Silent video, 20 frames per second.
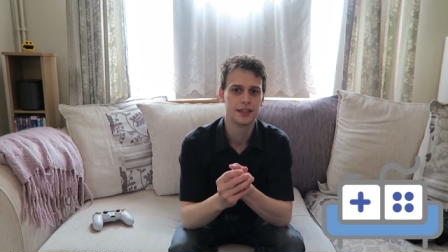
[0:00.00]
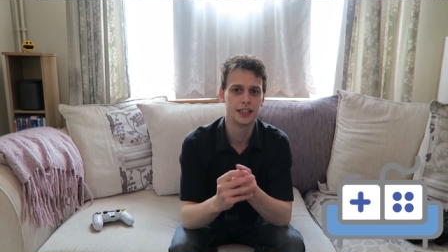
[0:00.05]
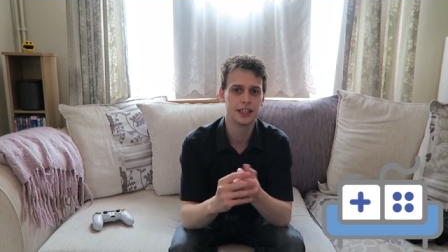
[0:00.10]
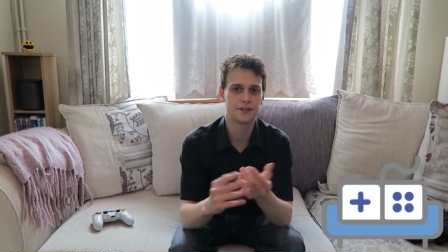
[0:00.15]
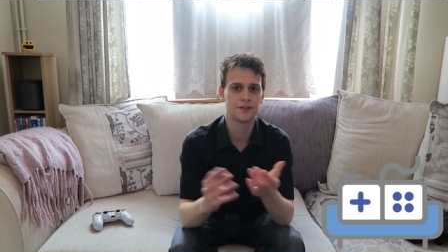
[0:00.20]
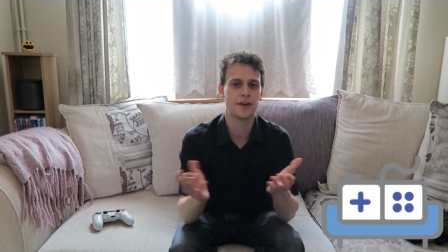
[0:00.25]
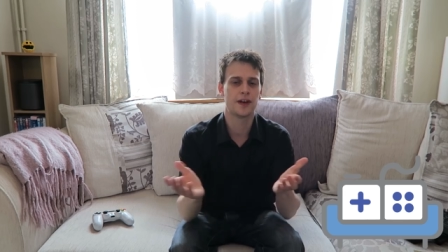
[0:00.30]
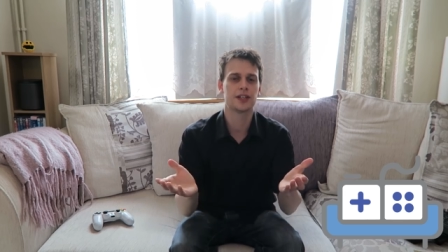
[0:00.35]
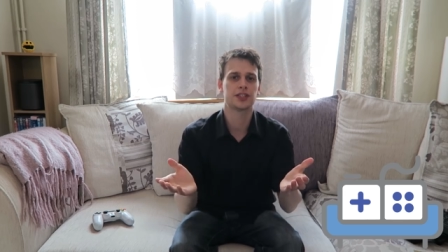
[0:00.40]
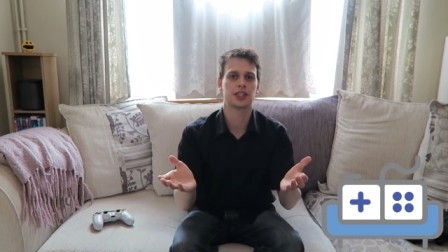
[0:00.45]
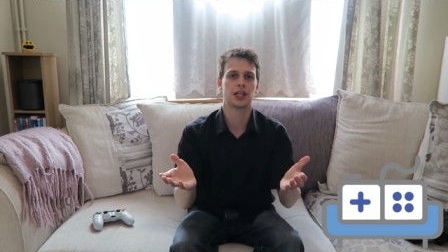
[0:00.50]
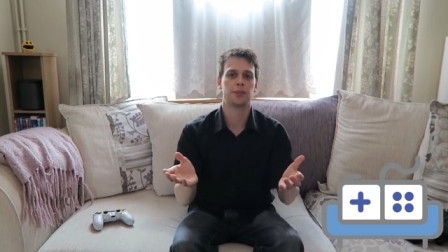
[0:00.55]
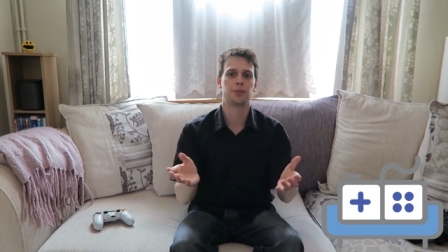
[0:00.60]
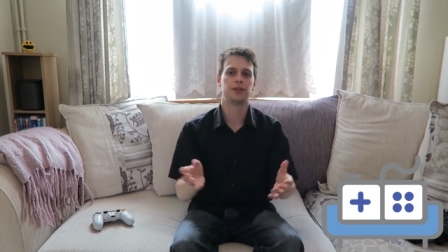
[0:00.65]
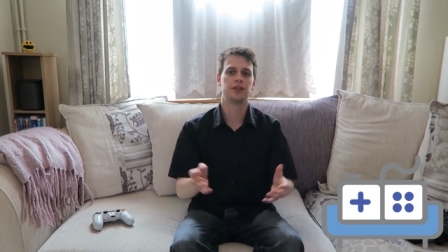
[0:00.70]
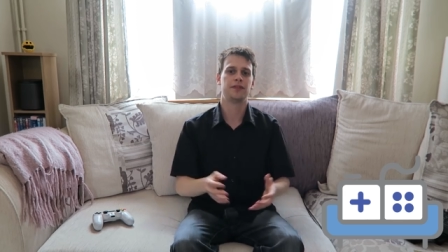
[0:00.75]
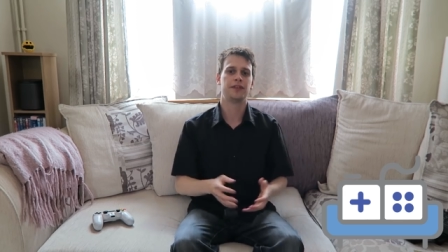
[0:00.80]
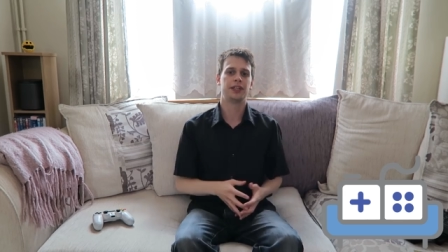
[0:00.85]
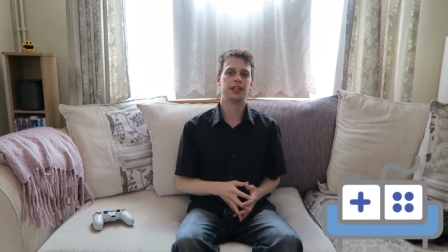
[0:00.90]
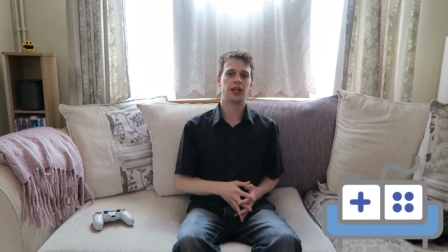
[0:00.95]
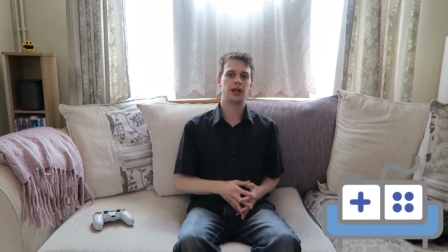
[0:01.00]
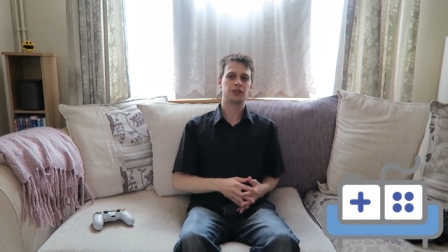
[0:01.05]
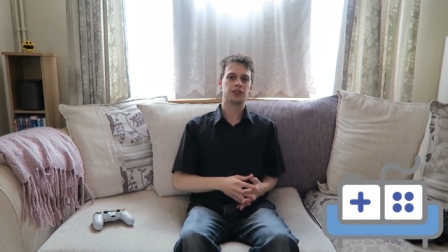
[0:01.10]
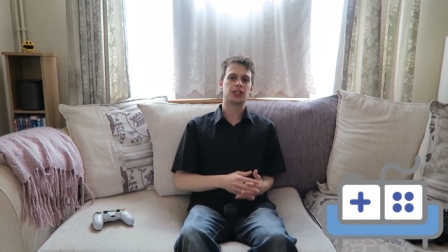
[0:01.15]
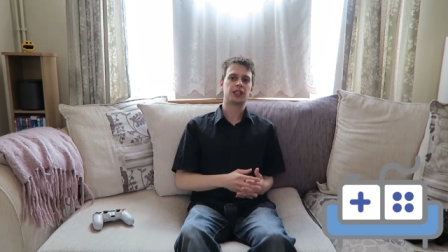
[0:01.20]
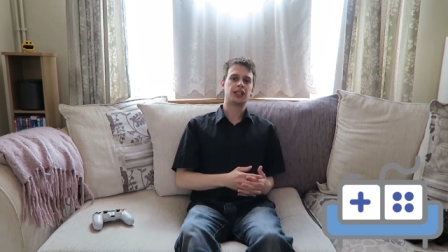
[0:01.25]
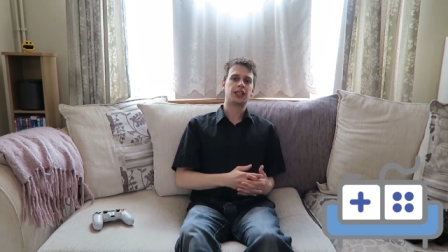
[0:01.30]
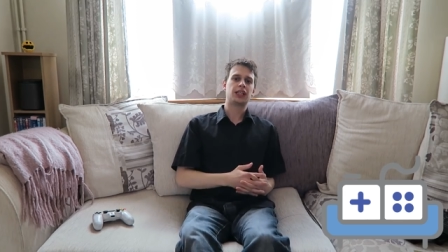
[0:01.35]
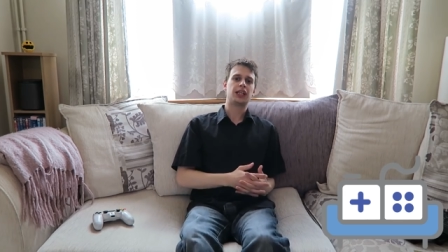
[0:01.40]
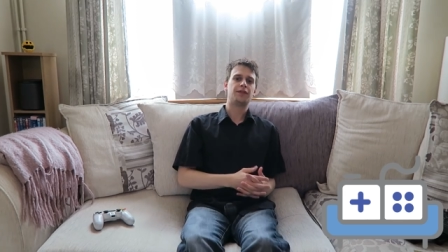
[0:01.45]
These first couple of videos
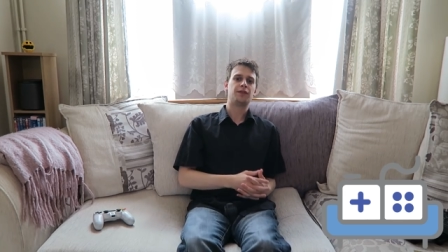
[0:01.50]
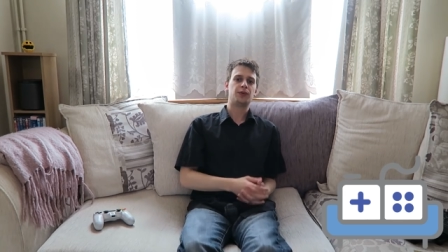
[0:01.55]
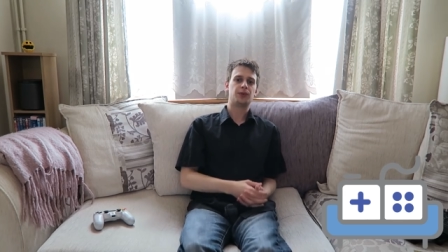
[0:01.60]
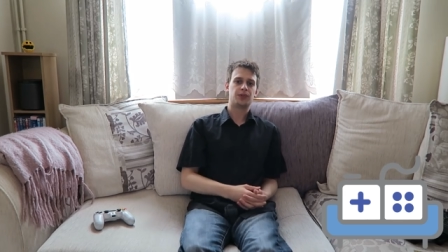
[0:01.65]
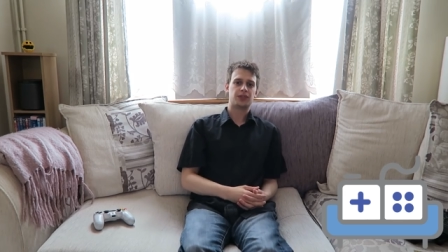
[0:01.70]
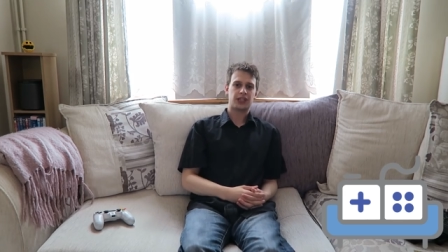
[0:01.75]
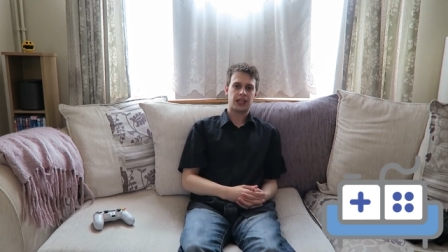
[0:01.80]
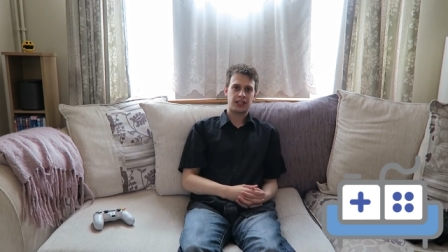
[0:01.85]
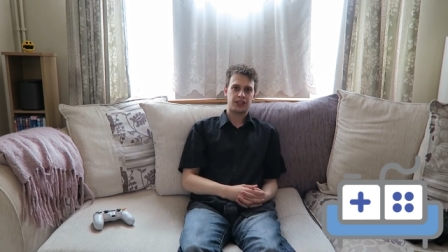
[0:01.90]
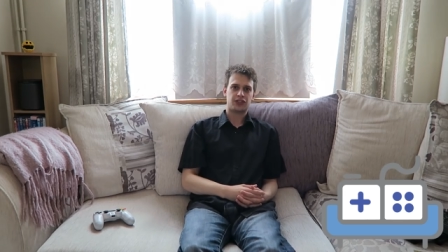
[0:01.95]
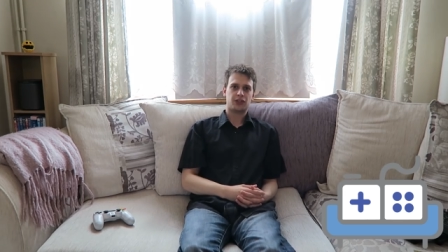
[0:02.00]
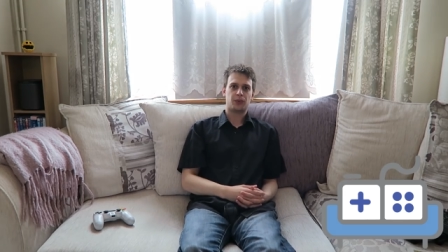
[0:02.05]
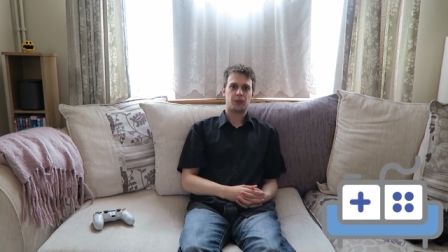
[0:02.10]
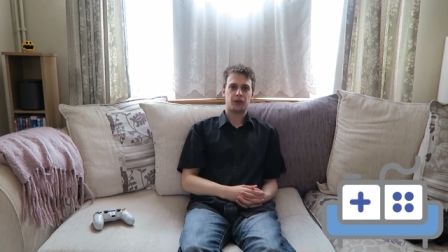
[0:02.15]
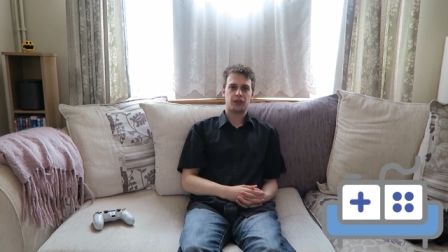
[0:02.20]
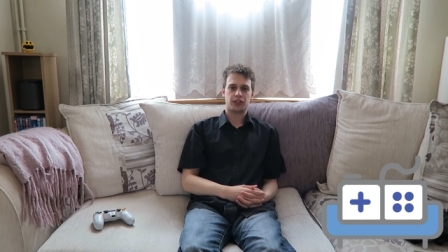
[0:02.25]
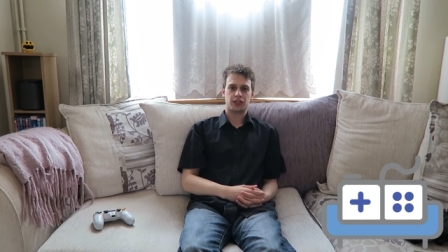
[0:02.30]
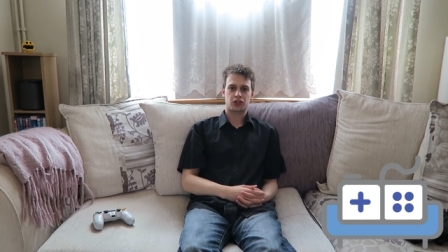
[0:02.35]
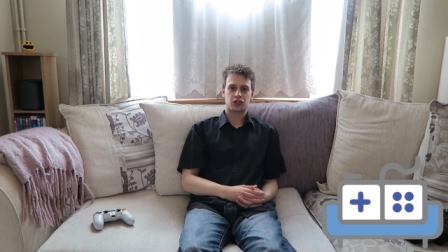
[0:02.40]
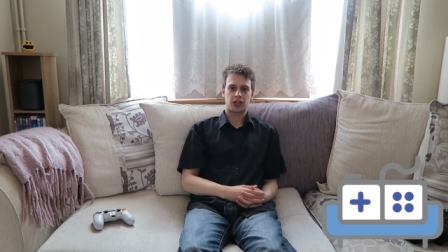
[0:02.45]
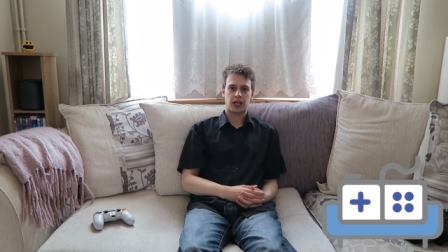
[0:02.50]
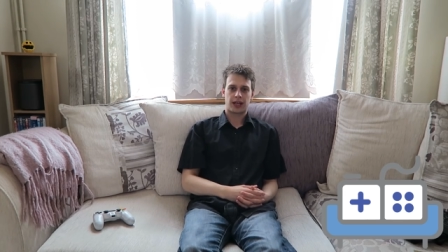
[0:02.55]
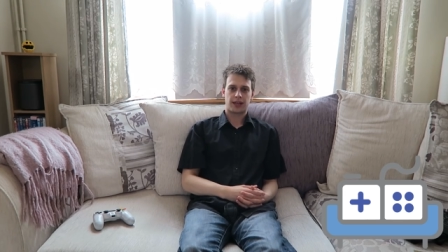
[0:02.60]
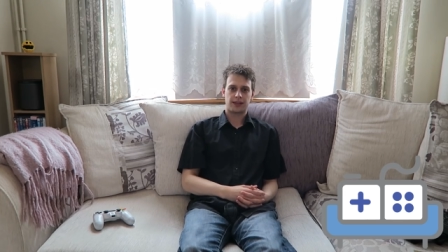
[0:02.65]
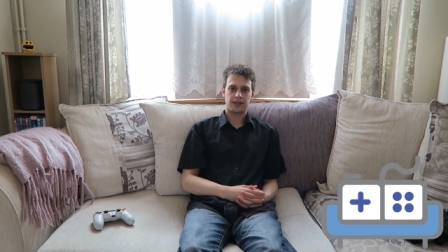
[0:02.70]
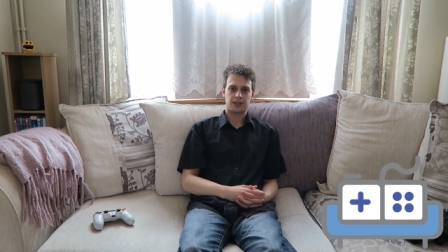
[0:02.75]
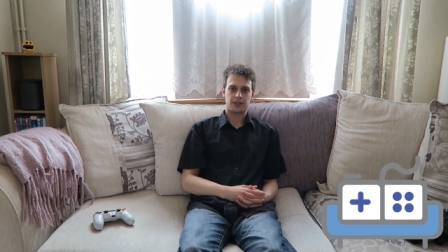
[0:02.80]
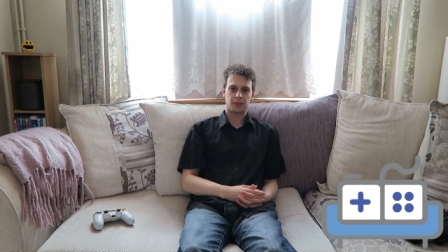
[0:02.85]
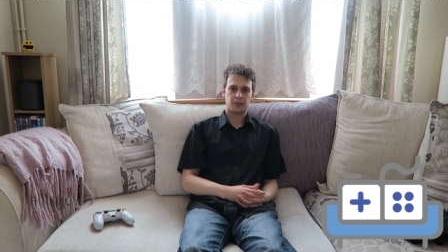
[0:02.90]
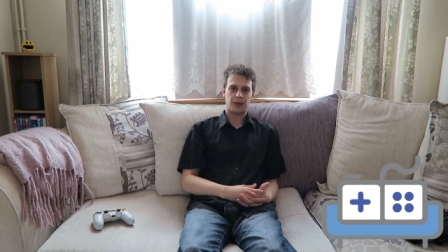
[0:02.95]
are going to give you a taste of what this
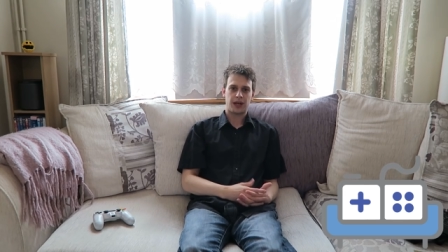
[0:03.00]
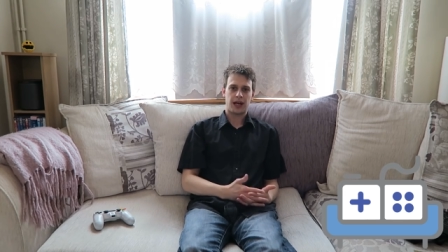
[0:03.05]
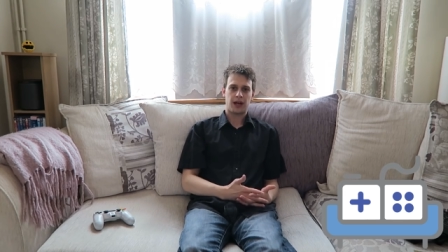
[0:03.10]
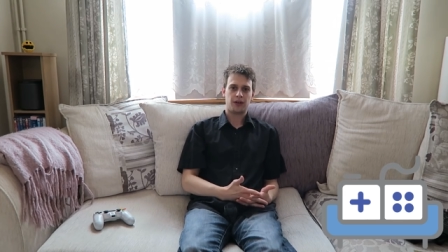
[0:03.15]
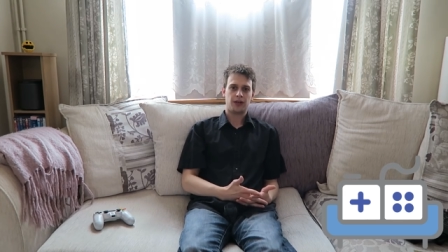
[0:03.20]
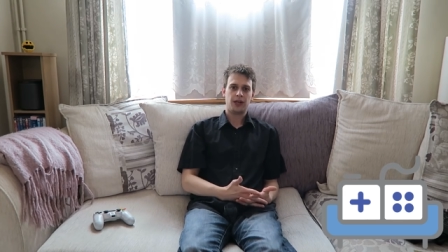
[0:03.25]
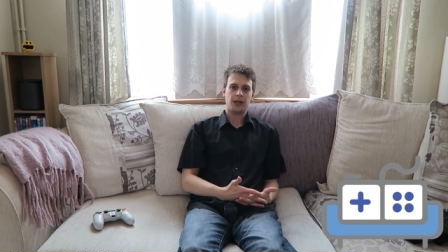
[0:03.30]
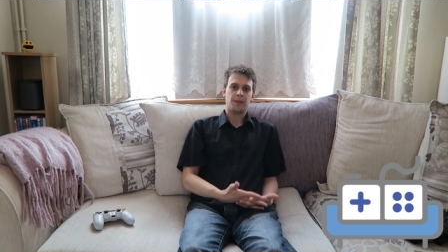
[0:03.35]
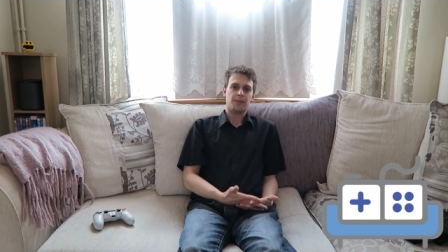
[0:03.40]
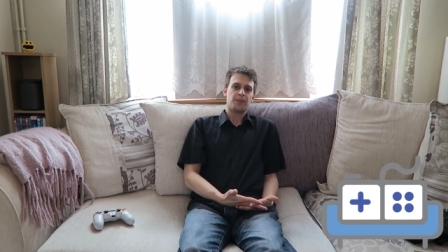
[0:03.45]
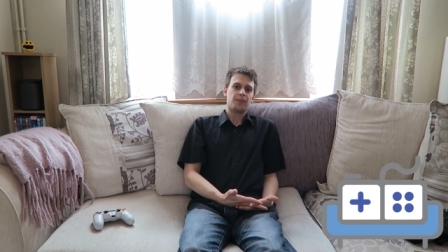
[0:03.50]
channel is about.